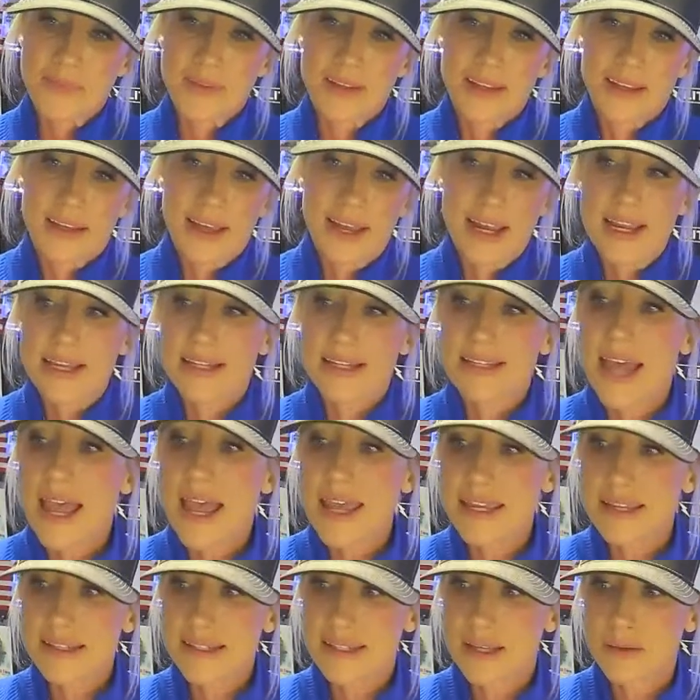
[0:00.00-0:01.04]
Hey,
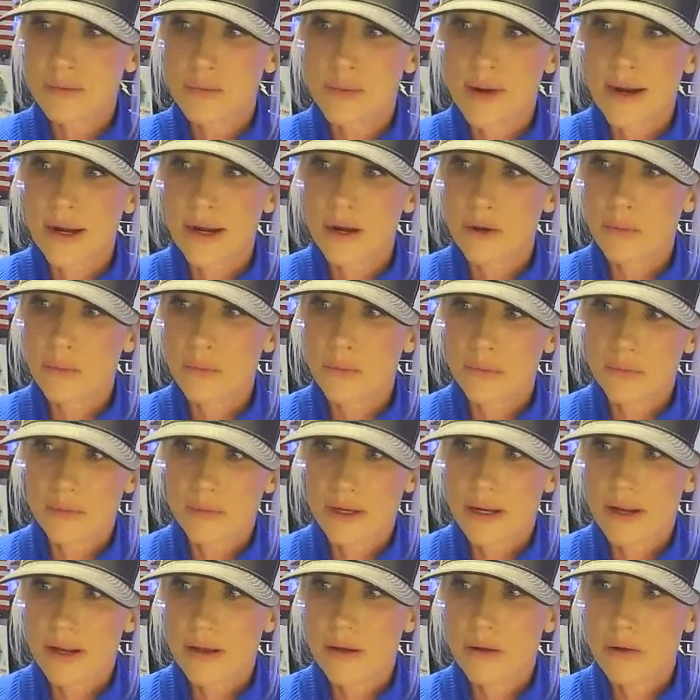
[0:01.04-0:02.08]
take us somewhere,
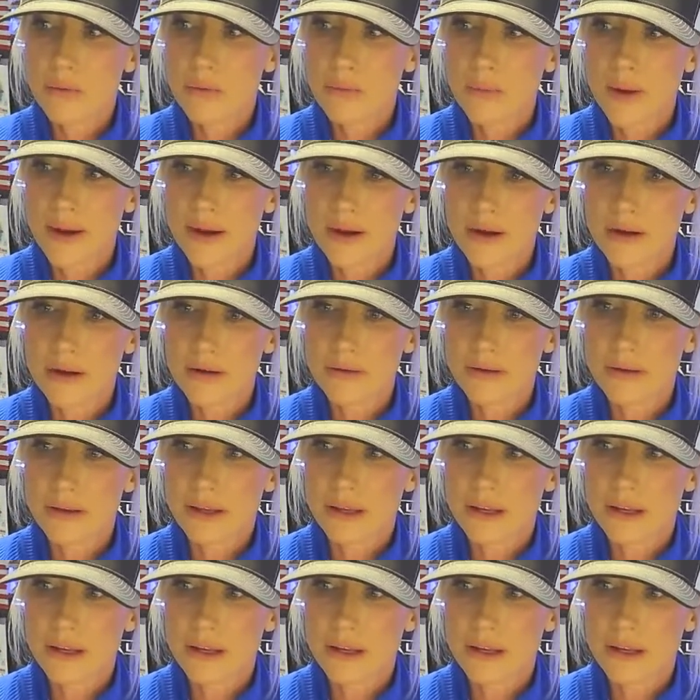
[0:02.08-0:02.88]
where,